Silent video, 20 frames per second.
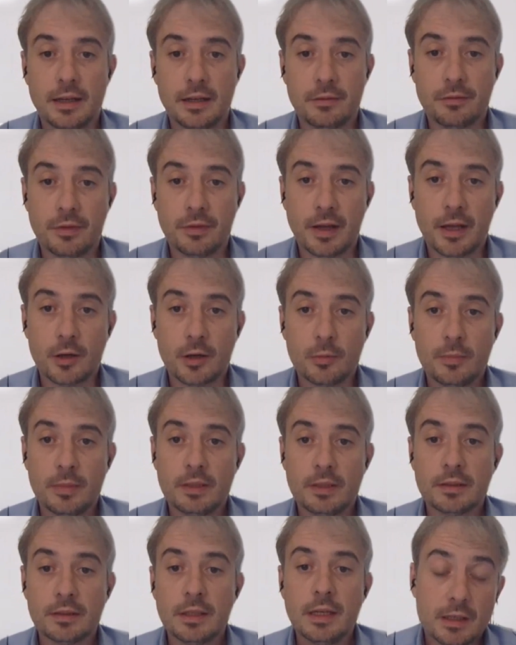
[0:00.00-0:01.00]

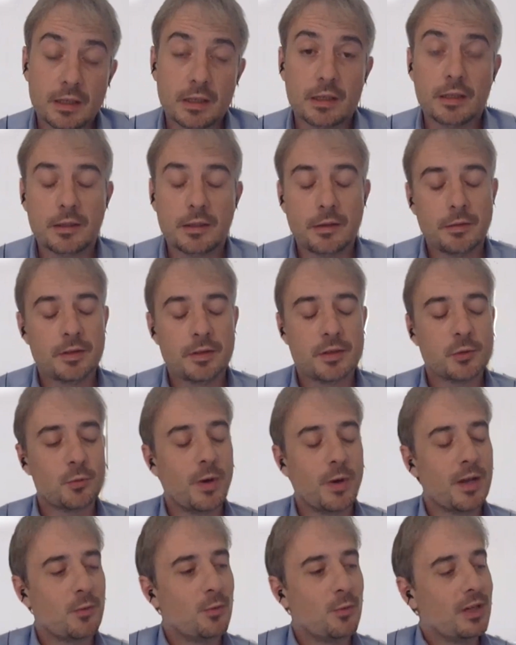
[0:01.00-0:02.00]
environment. This is
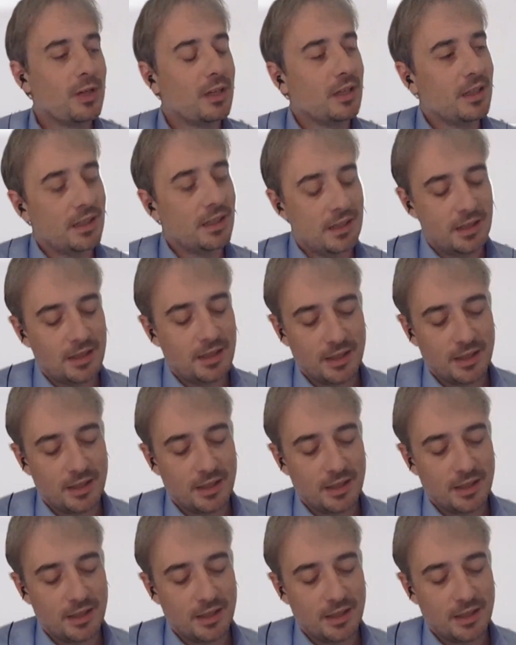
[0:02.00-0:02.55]
why we